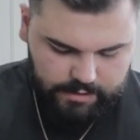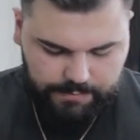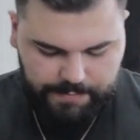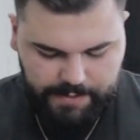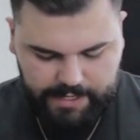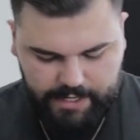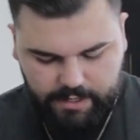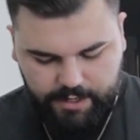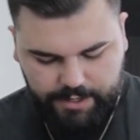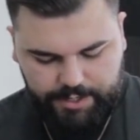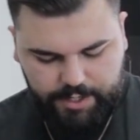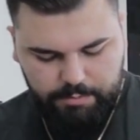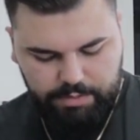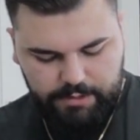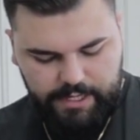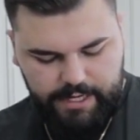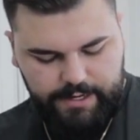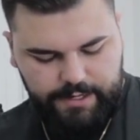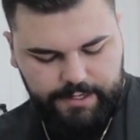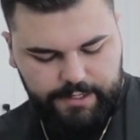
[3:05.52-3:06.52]
Depending on your
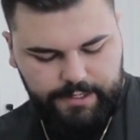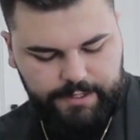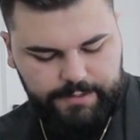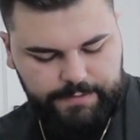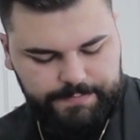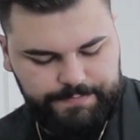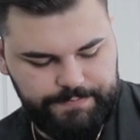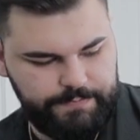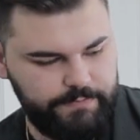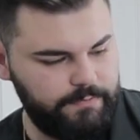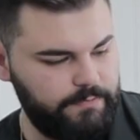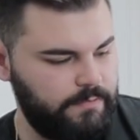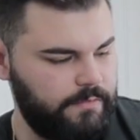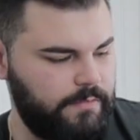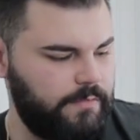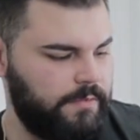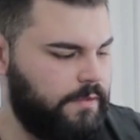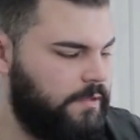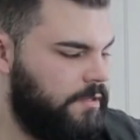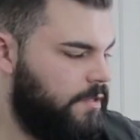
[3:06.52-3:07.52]
blender,
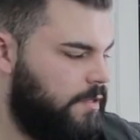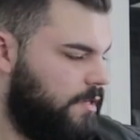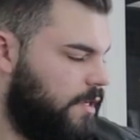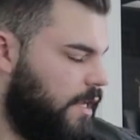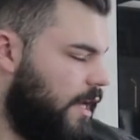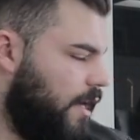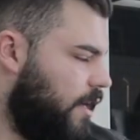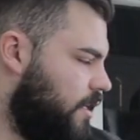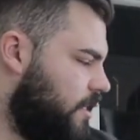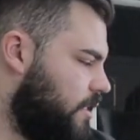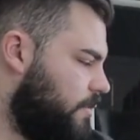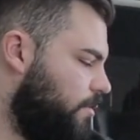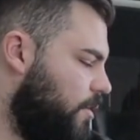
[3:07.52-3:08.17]
I got a